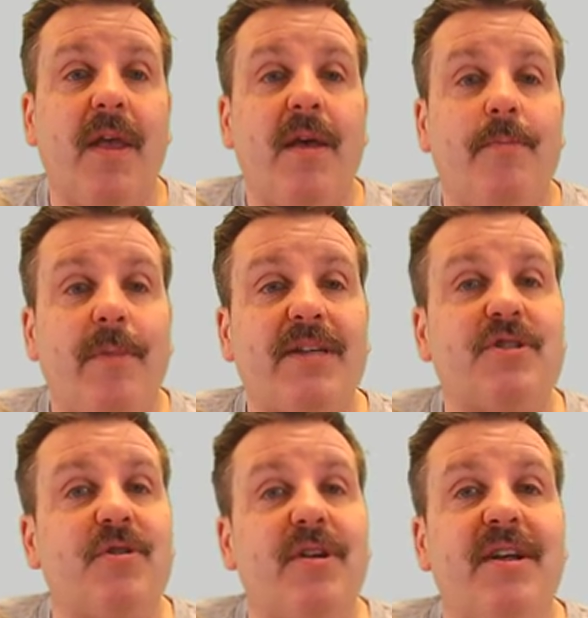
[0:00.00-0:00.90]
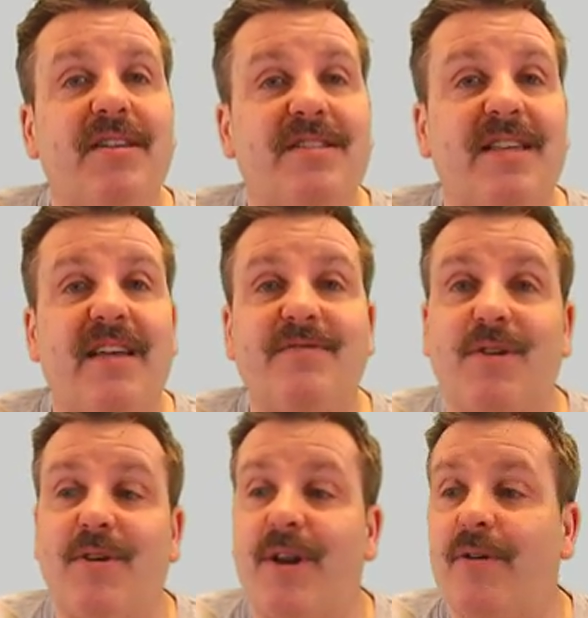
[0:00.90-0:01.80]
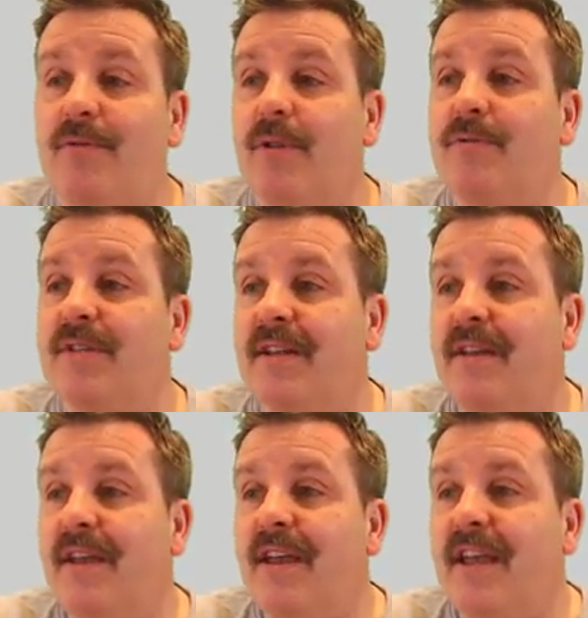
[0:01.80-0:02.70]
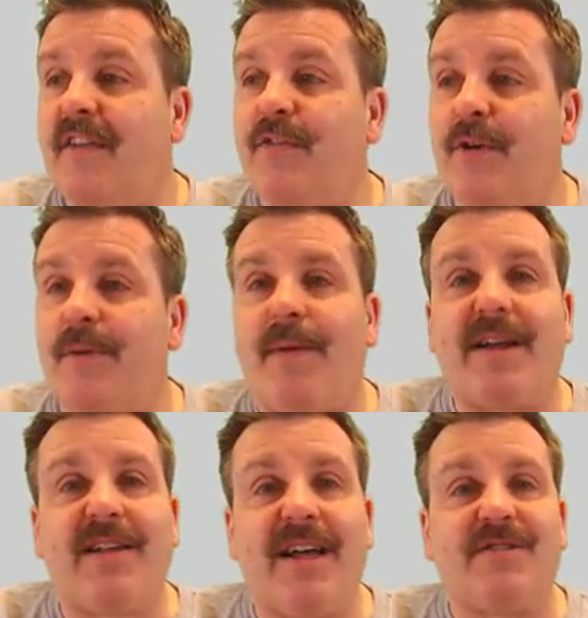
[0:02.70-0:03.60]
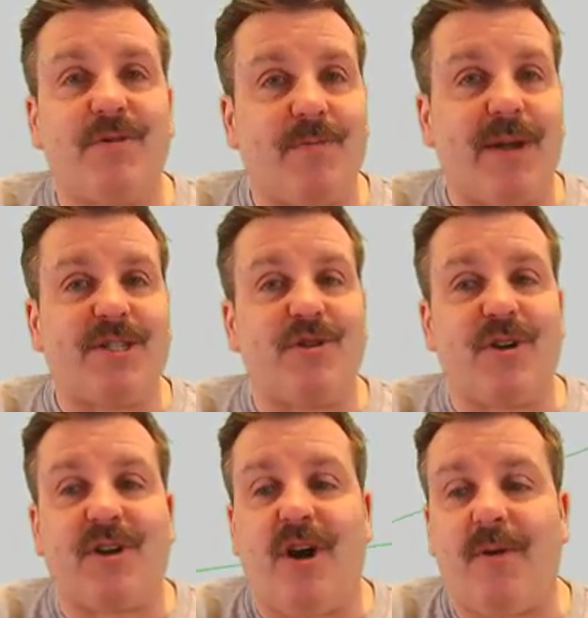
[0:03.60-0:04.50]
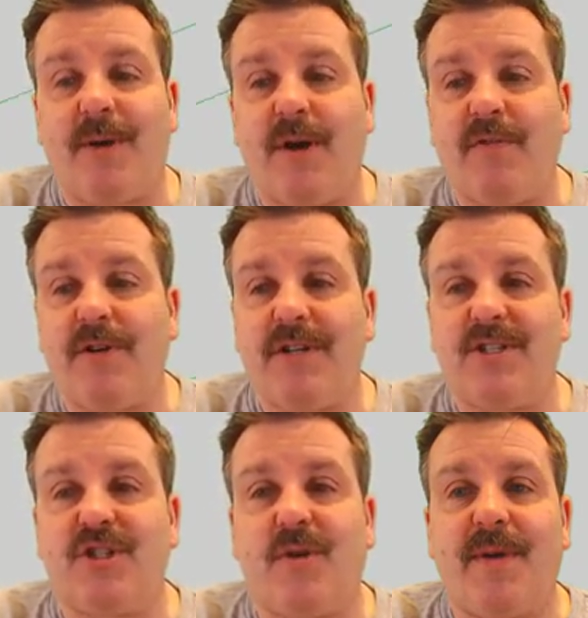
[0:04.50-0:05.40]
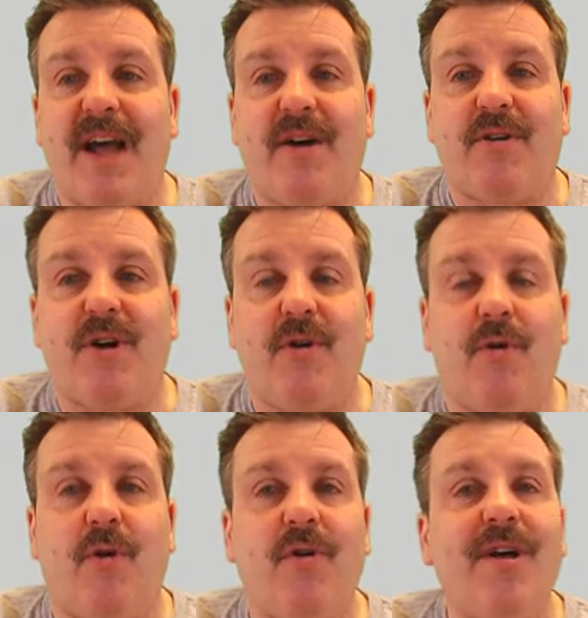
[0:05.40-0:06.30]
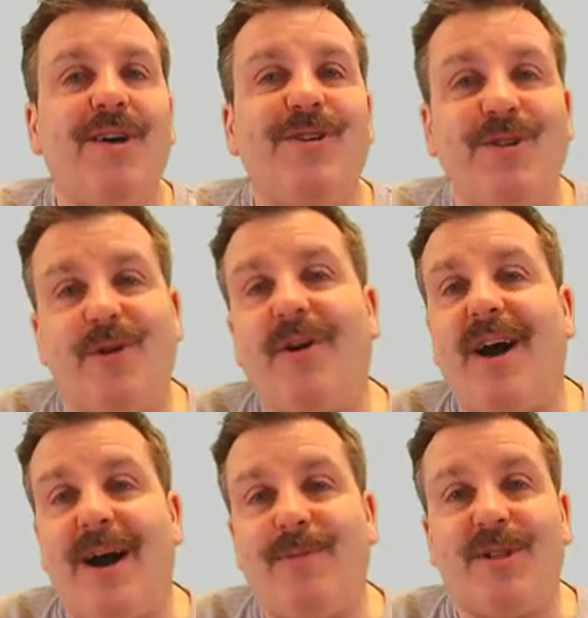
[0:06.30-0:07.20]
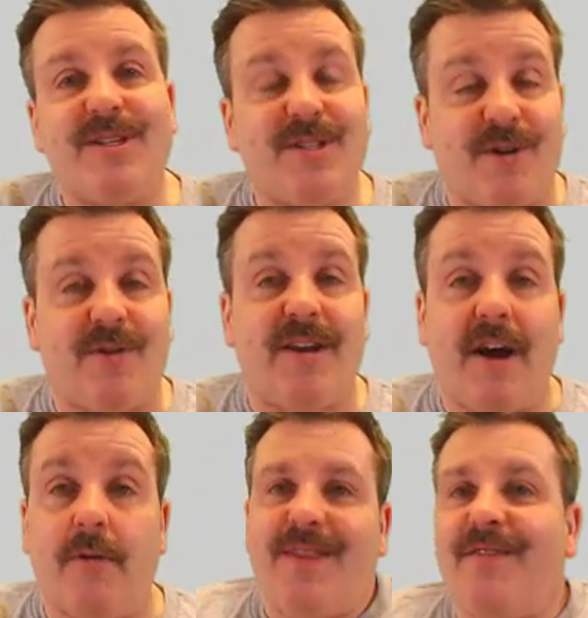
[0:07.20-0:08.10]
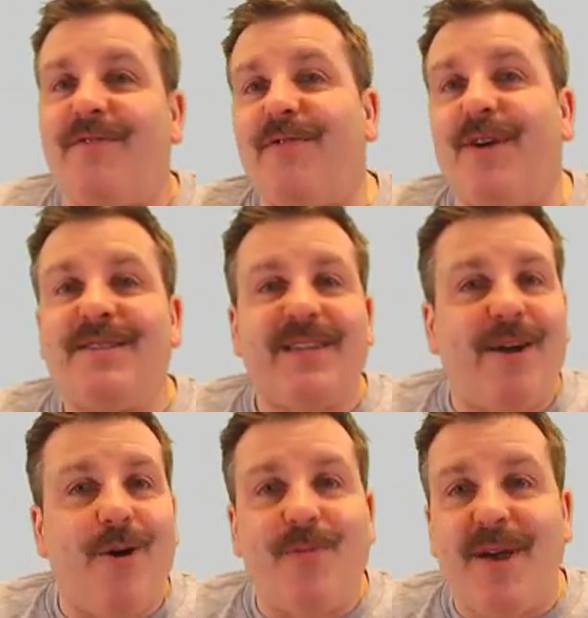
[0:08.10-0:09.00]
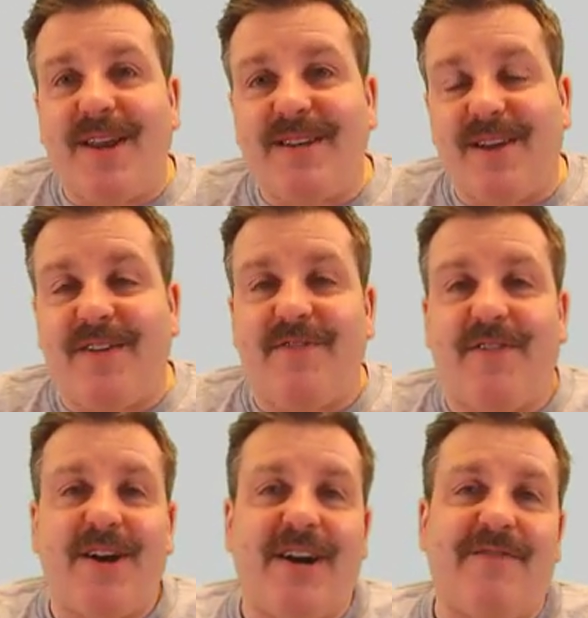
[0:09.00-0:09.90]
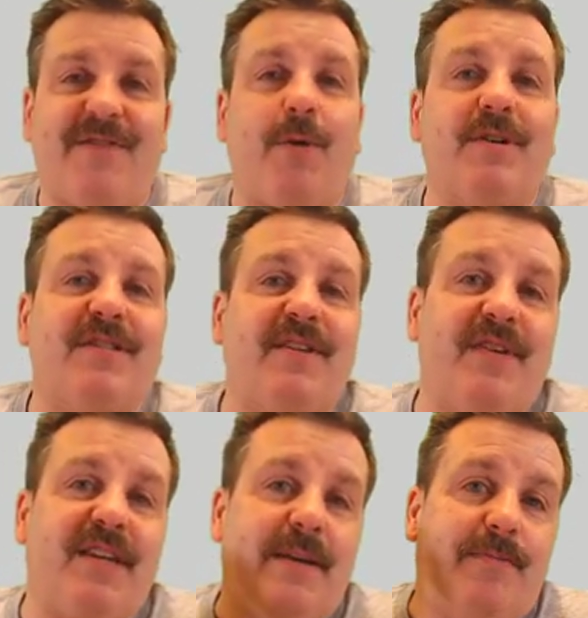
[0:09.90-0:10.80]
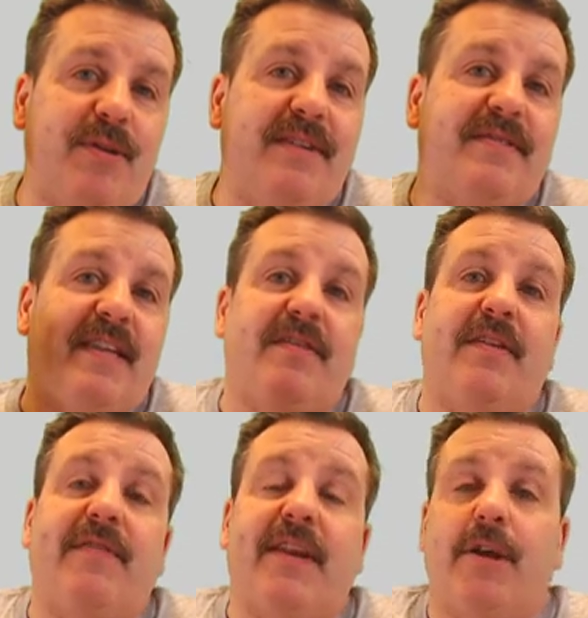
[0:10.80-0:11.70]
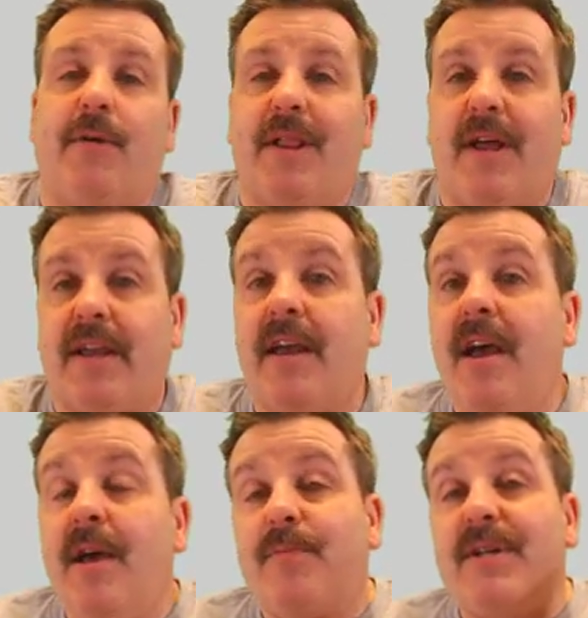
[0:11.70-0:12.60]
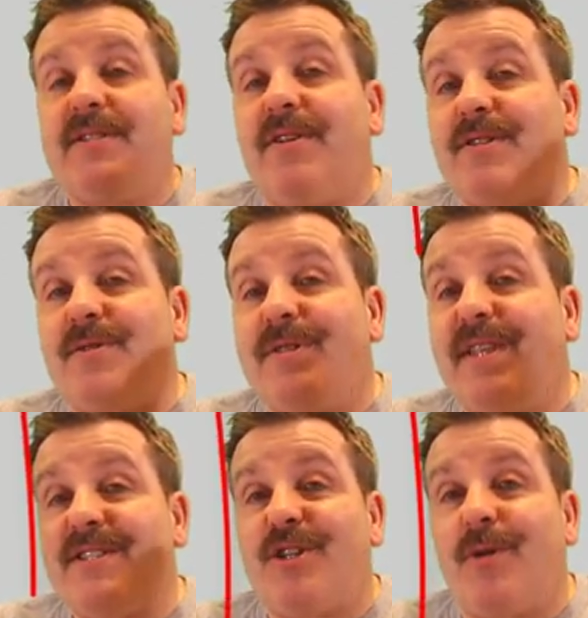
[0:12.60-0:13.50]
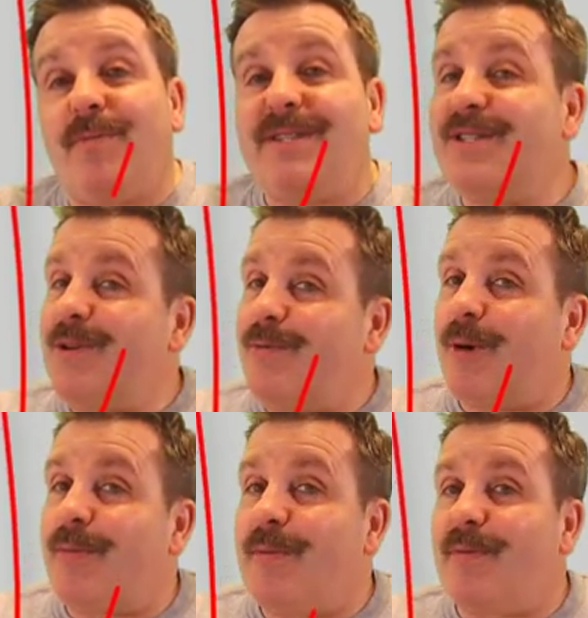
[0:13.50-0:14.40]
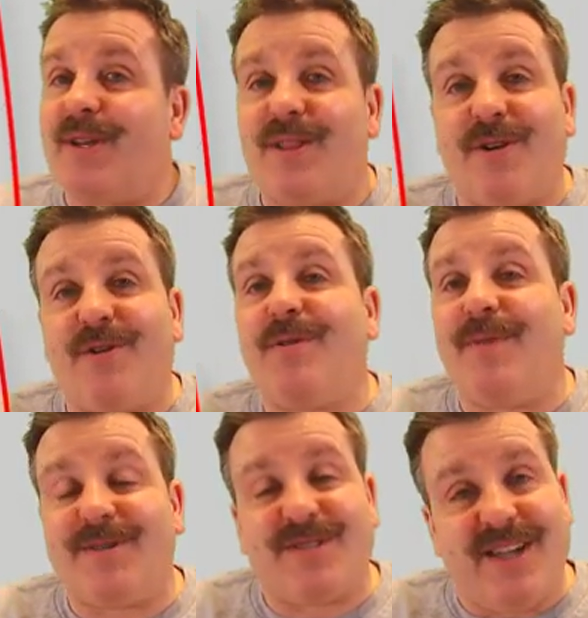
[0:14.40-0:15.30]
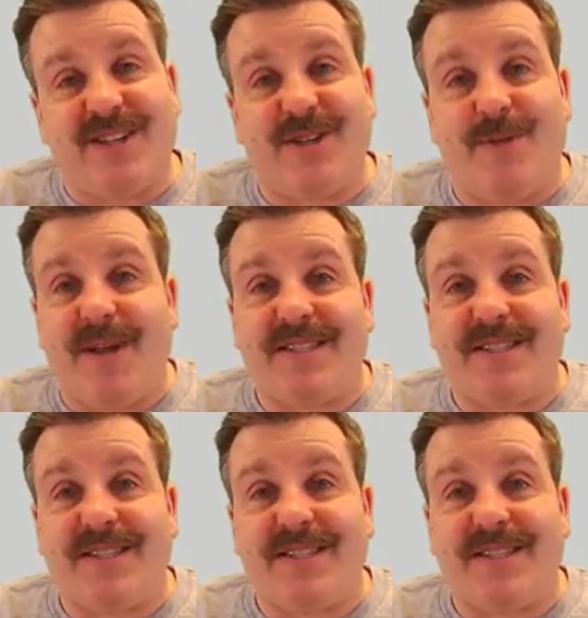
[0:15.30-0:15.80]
Make sure you hit save so you don't lose it. If you're in my classroom, make sure you call me over and show me how cool your obelisk turned out. Friends, I hope you had a ton of fun, and of course, if you did, please give the video a like. Please also hit that share button so more people can learn about SketchUp Made